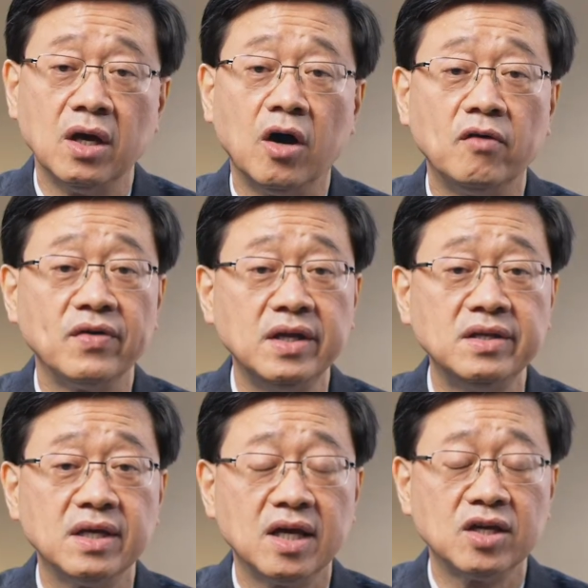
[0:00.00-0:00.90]
of
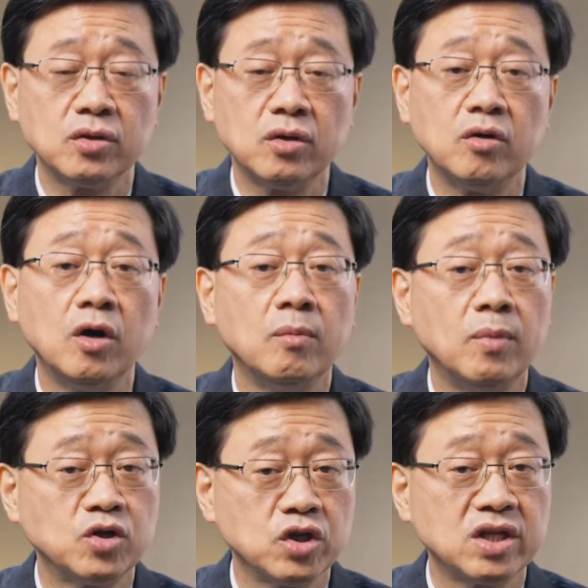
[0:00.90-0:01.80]
international
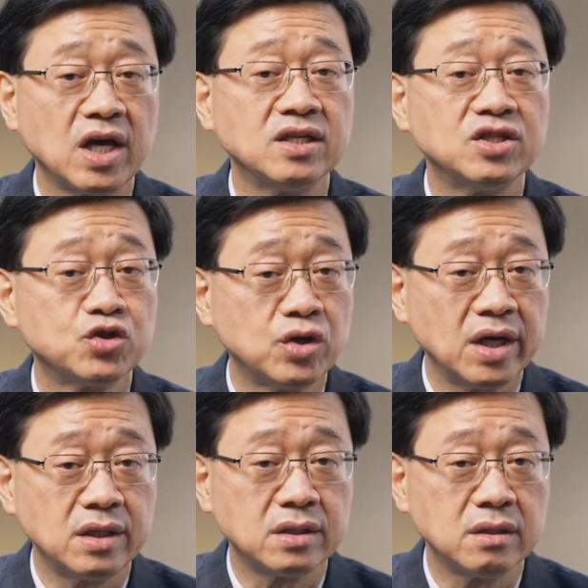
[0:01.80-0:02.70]
merchandise
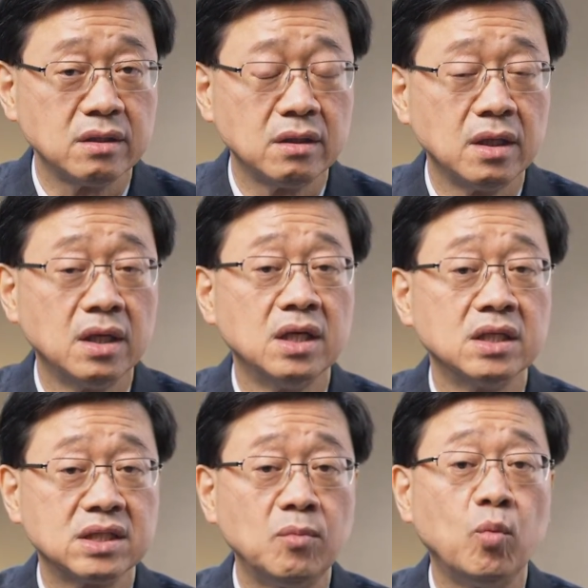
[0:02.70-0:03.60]
trade, some